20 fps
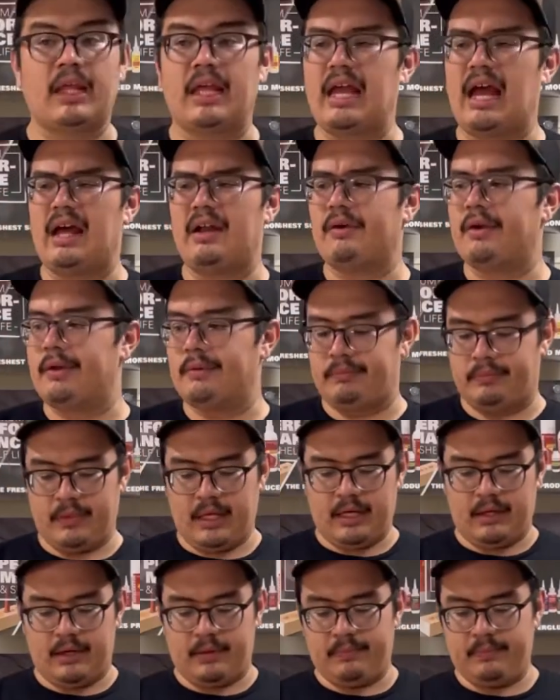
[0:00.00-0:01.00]
I don't know.
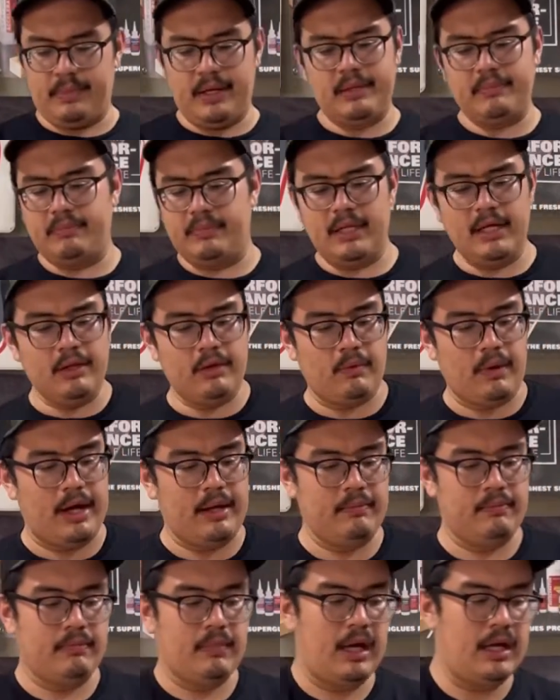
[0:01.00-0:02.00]
But either way,
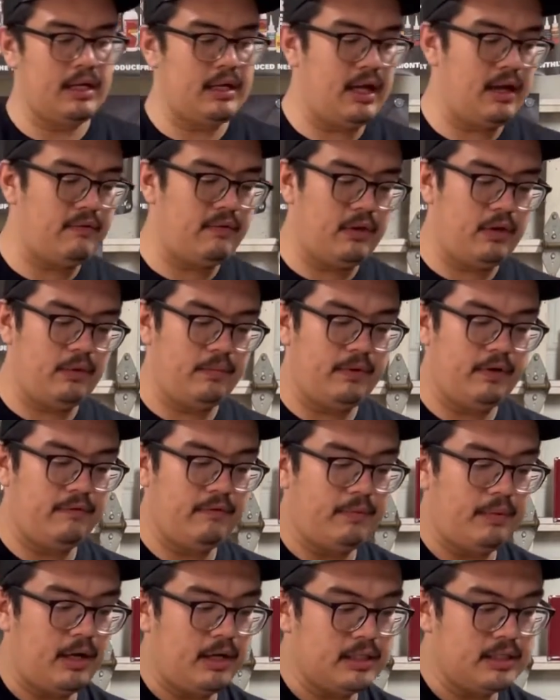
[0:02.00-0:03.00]
I have a little bit of
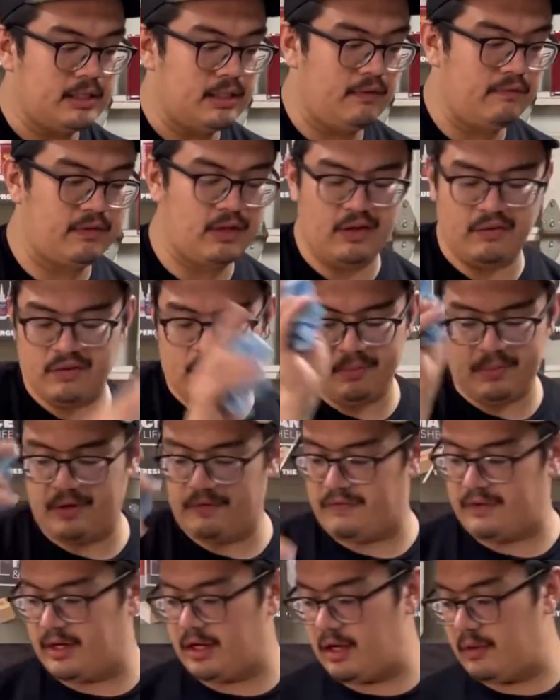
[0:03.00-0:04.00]
epoxy left over. I'm gonna
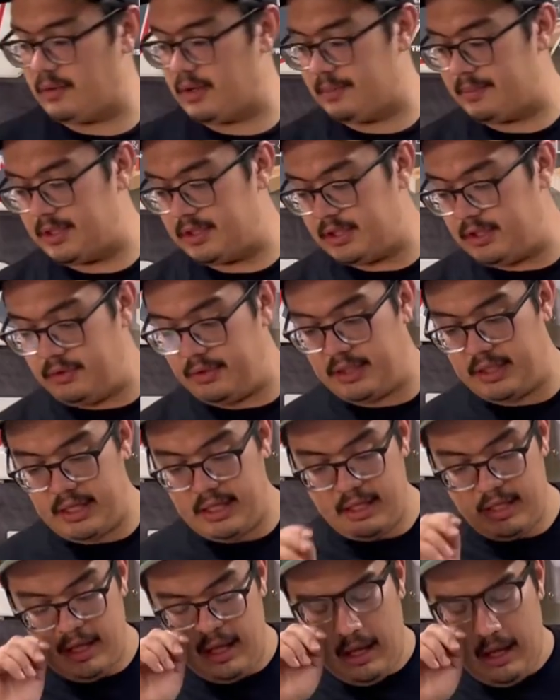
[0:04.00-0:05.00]
figure out what I'm gonna do with
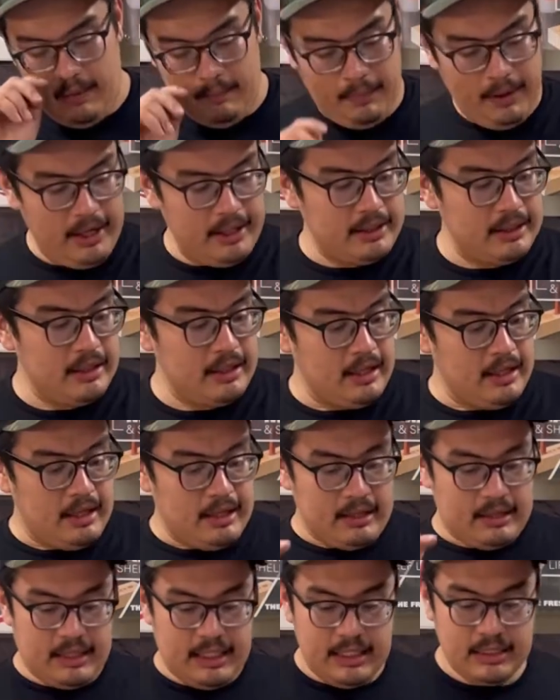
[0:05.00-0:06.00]
it. But
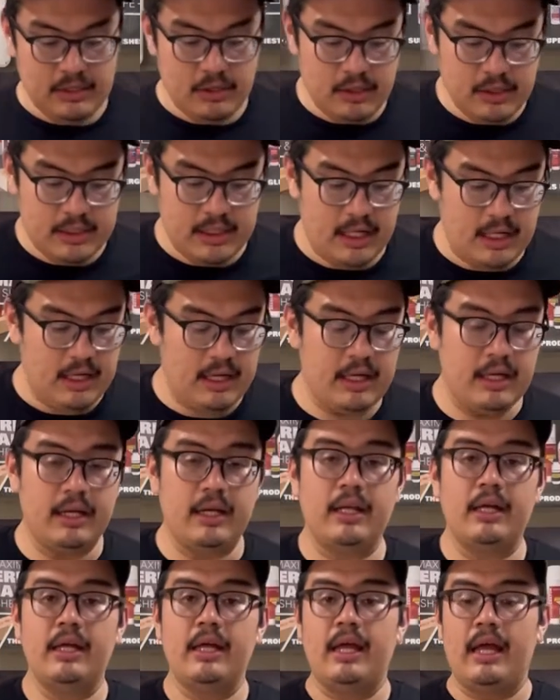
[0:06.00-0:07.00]
these are
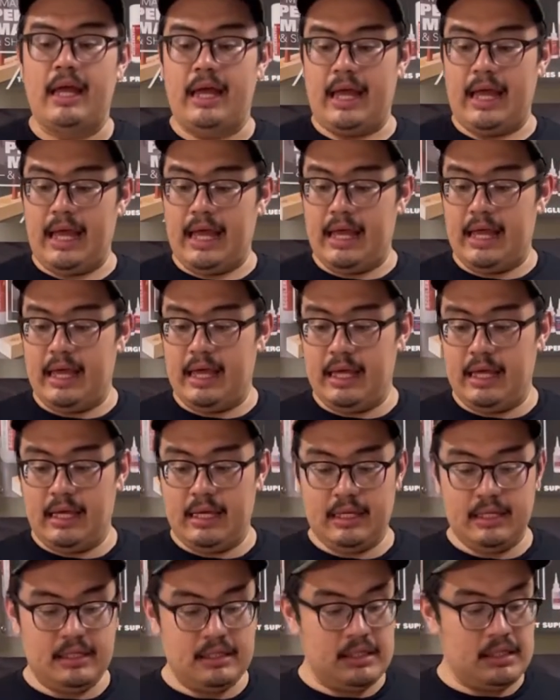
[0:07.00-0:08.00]
done.
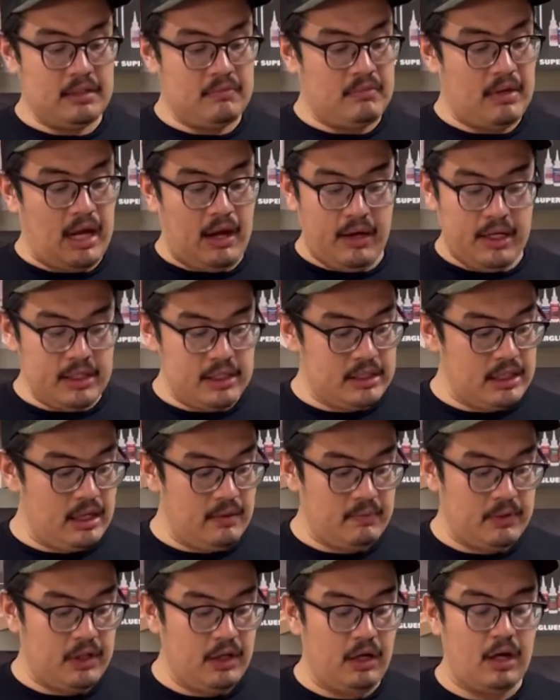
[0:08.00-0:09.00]
And now I just let them
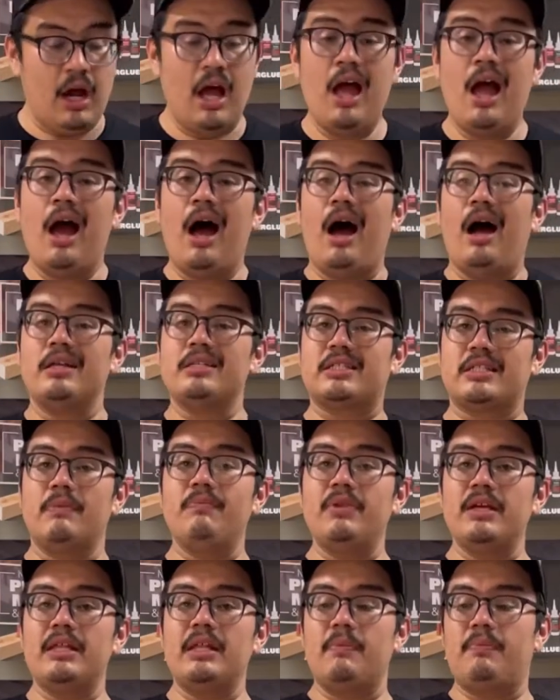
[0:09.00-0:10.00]
cure.
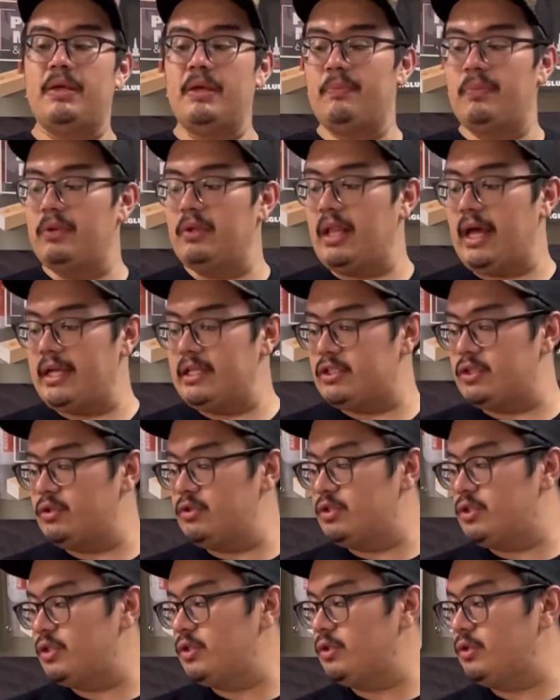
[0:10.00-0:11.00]
Something that people like to
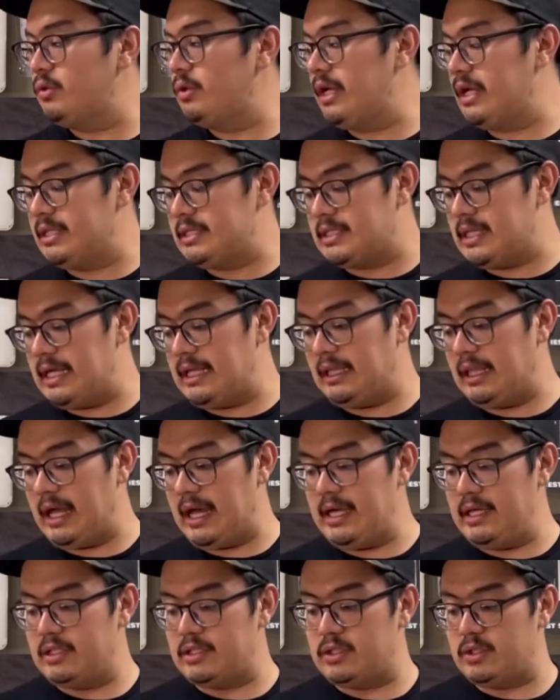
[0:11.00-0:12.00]
do is they
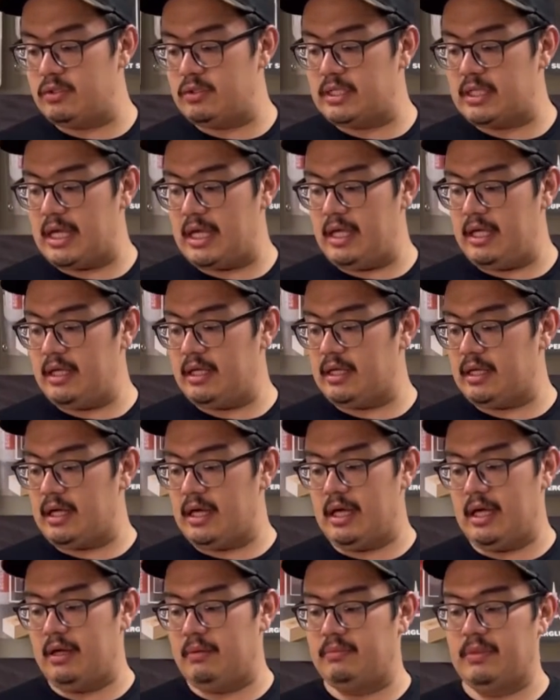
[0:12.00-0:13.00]
like to take
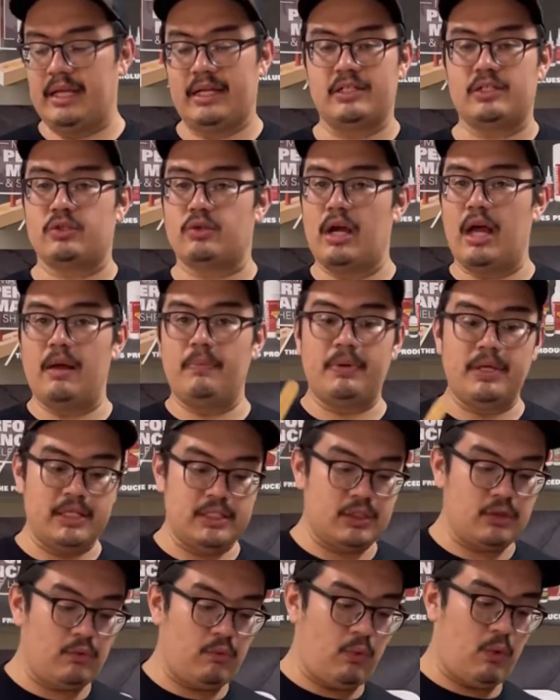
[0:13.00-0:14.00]
like a scrap piece
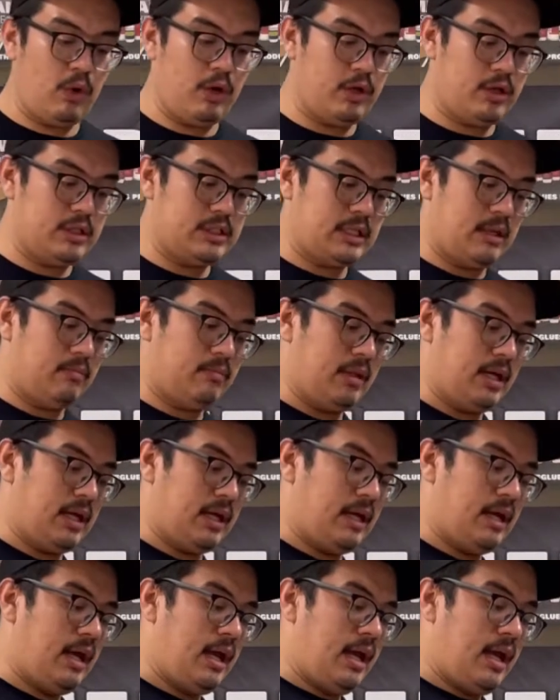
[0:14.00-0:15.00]
of wood or
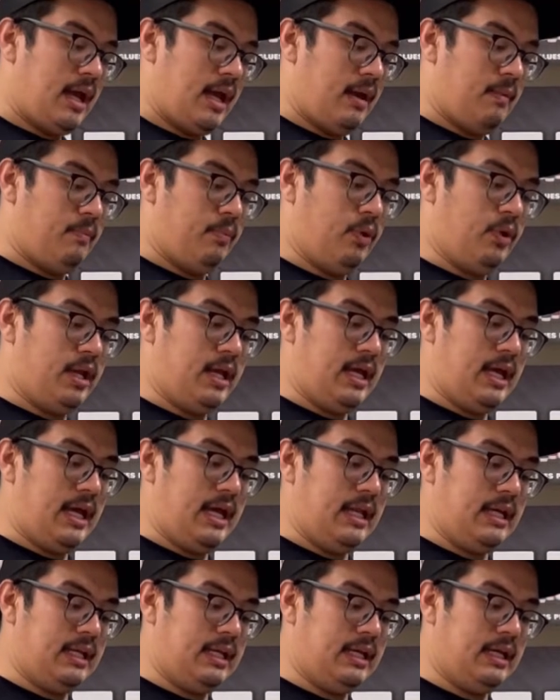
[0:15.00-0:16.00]
something and put it
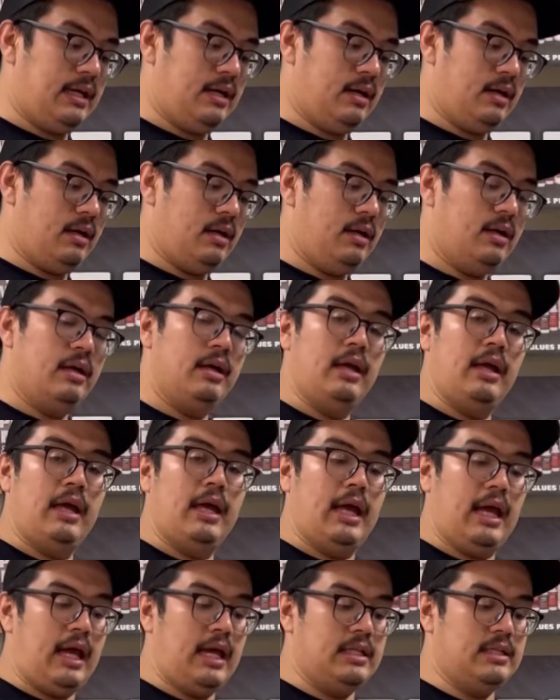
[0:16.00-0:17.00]
in here.
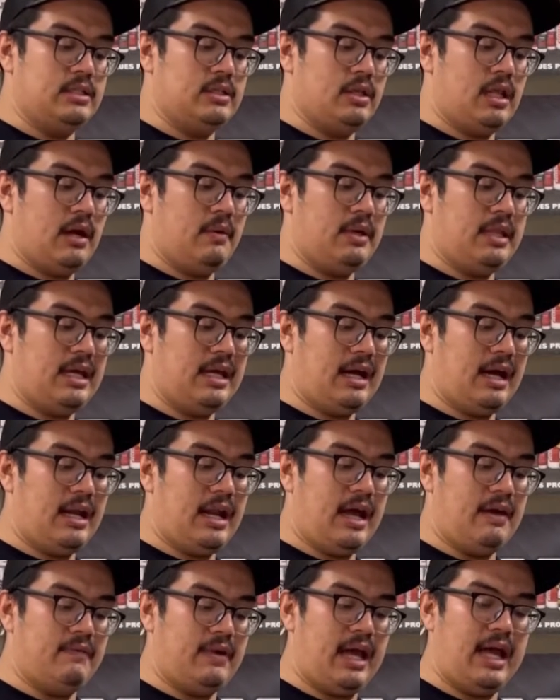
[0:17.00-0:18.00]
And so that way they kind of
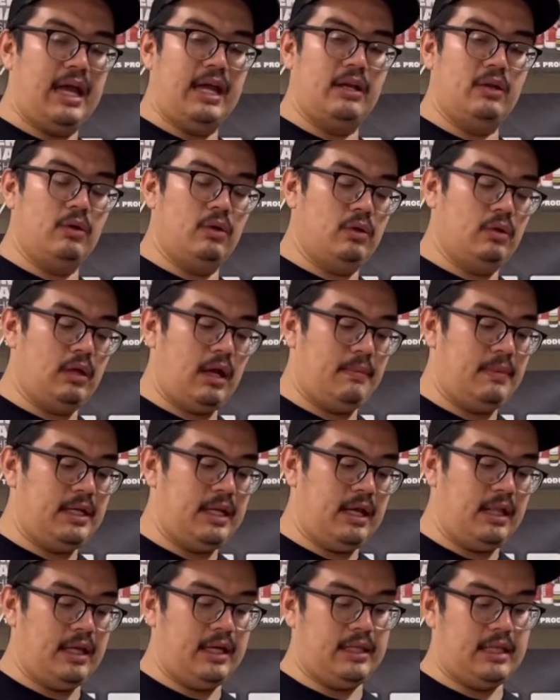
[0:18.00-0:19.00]
have a handle. I mean,
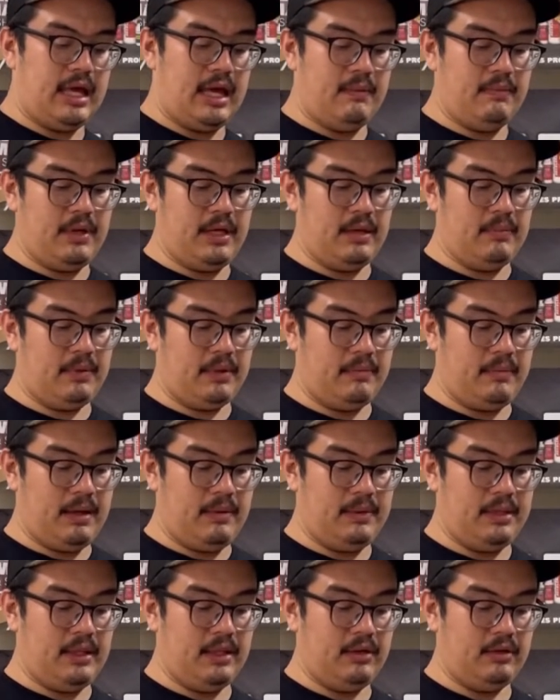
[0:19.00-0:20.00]
not like that big, but maybe
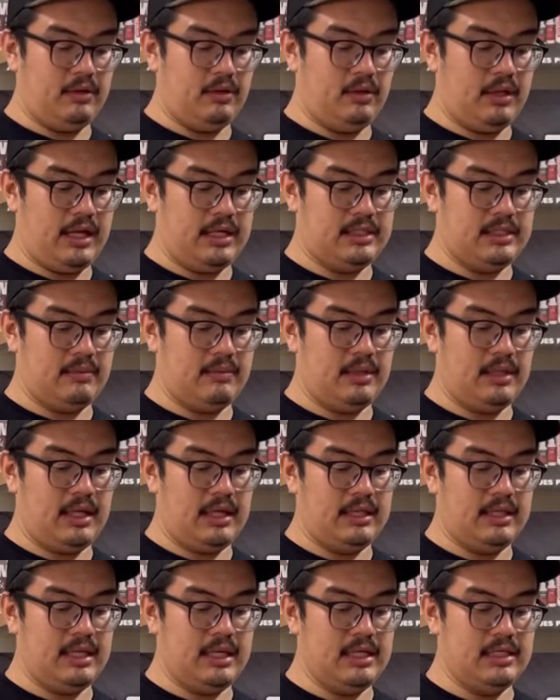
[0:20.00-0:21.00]
they'll do like something like
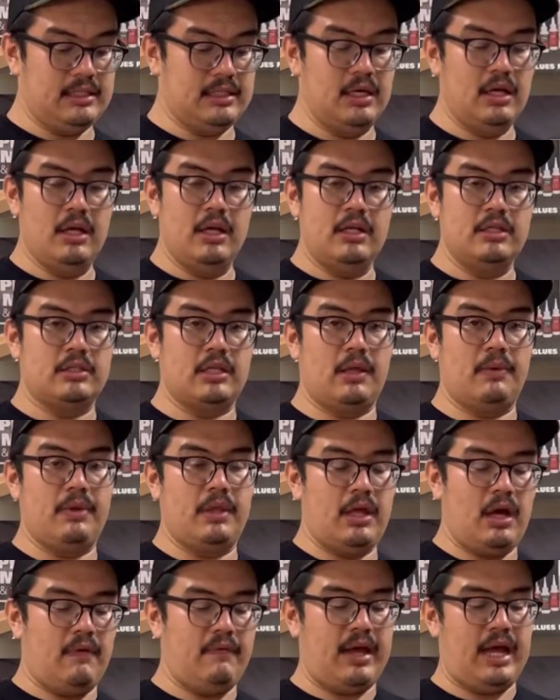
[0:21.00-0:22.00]
this. So that way they
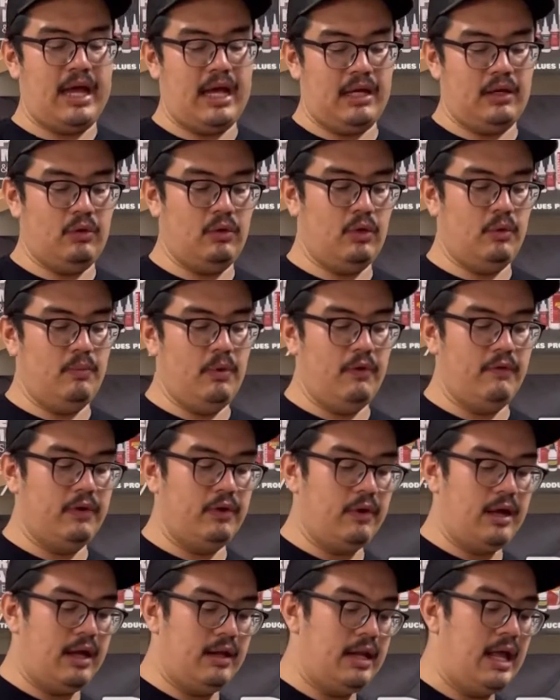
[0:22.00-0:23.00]
have a handle to move it
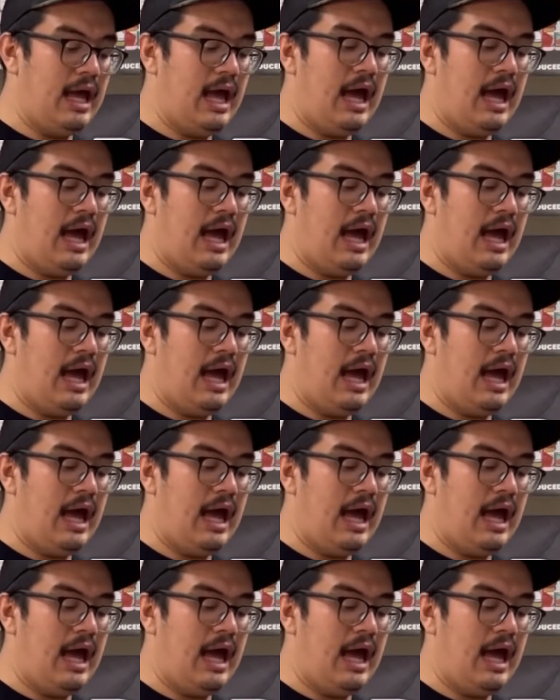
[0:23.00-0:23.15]
around.